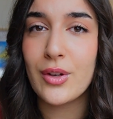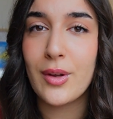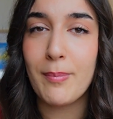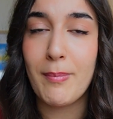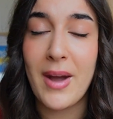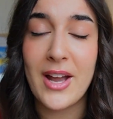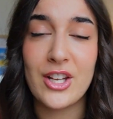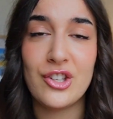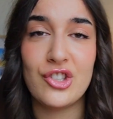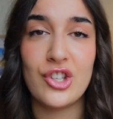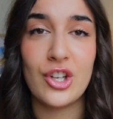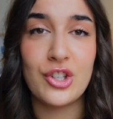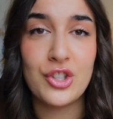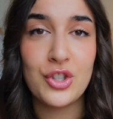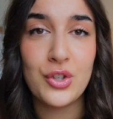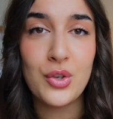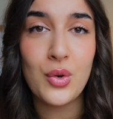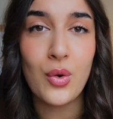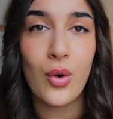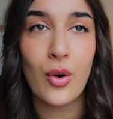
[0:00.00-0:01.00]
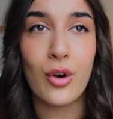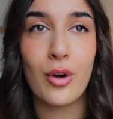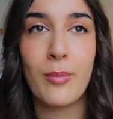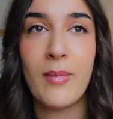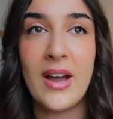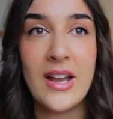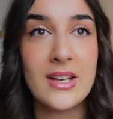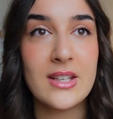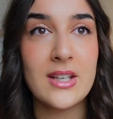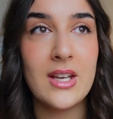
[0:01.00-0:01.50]
might judge you or
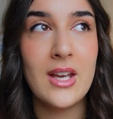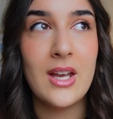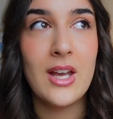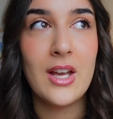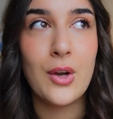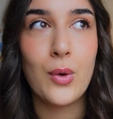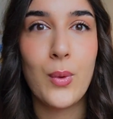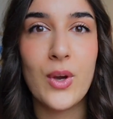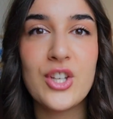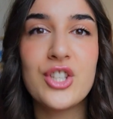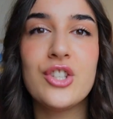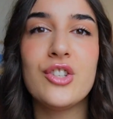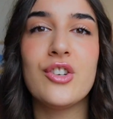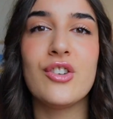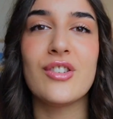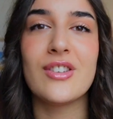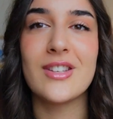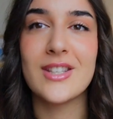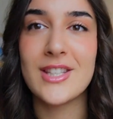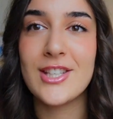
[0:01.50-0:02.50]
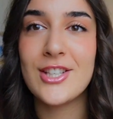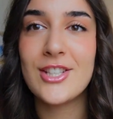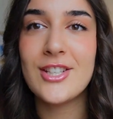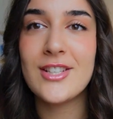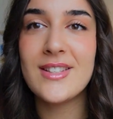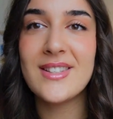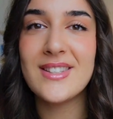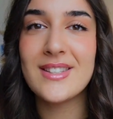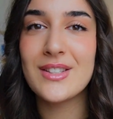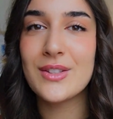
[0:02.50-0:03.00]
might question your
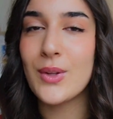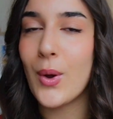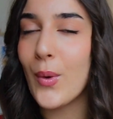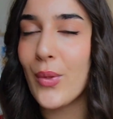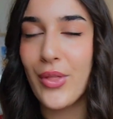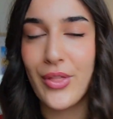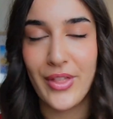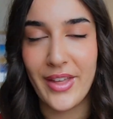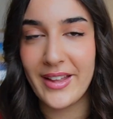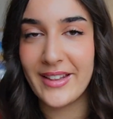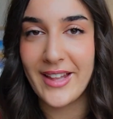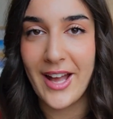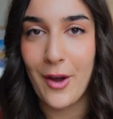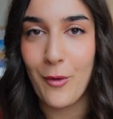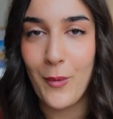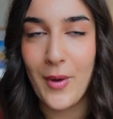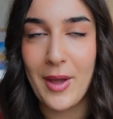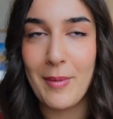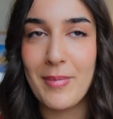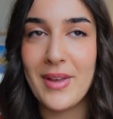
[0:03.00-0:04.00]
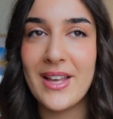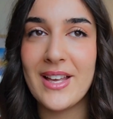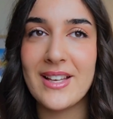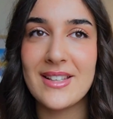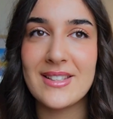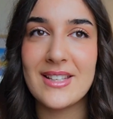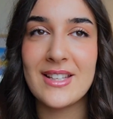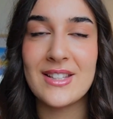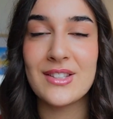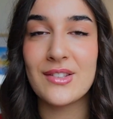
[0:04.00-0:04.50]
decisions, don't think that way,
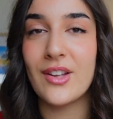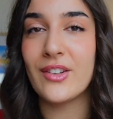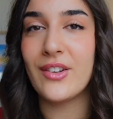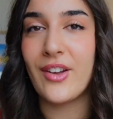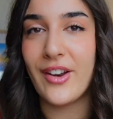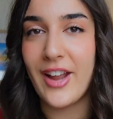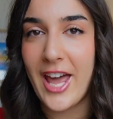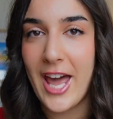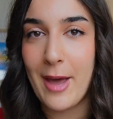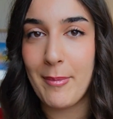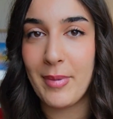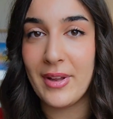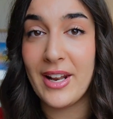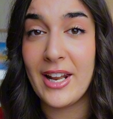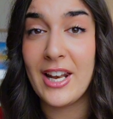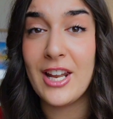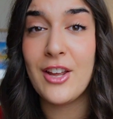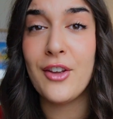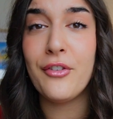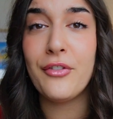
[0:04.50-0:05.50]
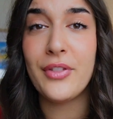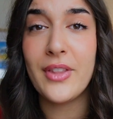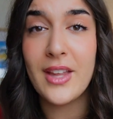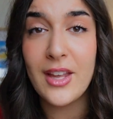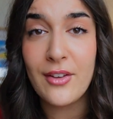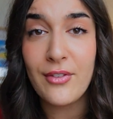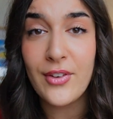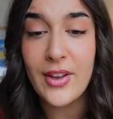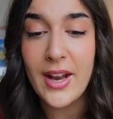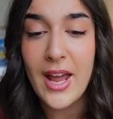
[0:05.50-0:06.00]
because it's not gonna happen. And
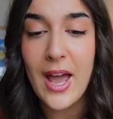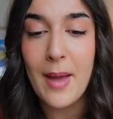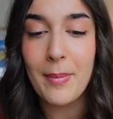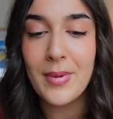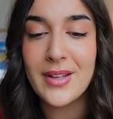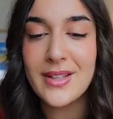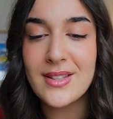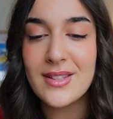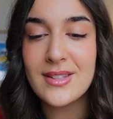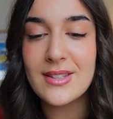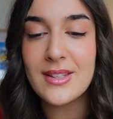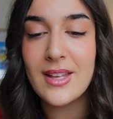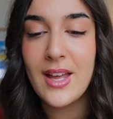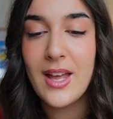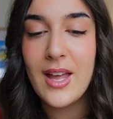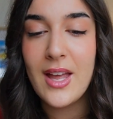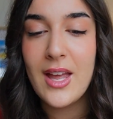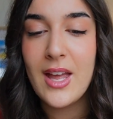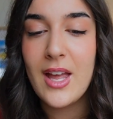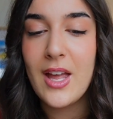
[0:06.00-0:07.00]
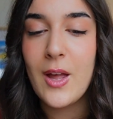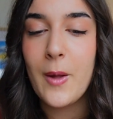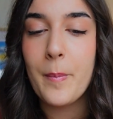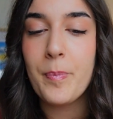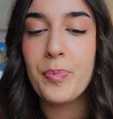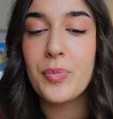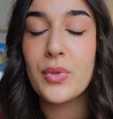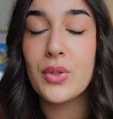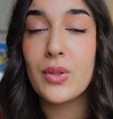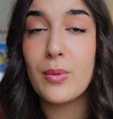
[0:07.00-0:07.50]
if it happens,
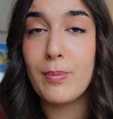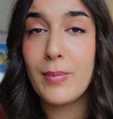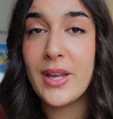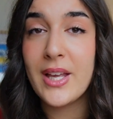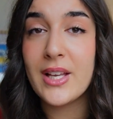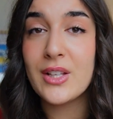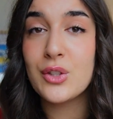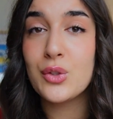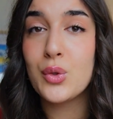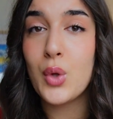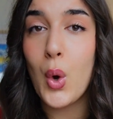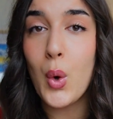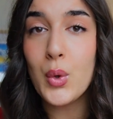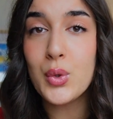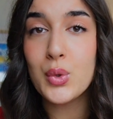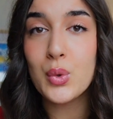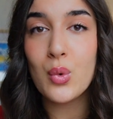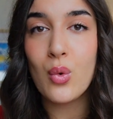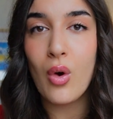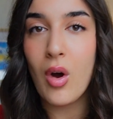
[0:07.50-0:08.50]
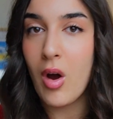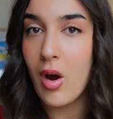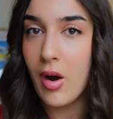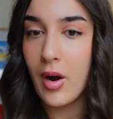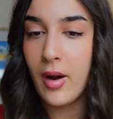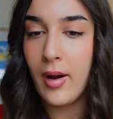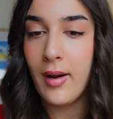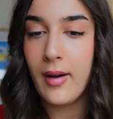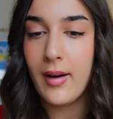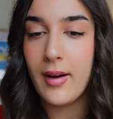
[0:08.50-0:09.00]
because those who
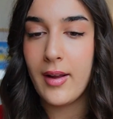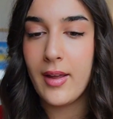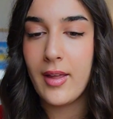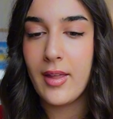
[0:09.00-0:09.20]
are,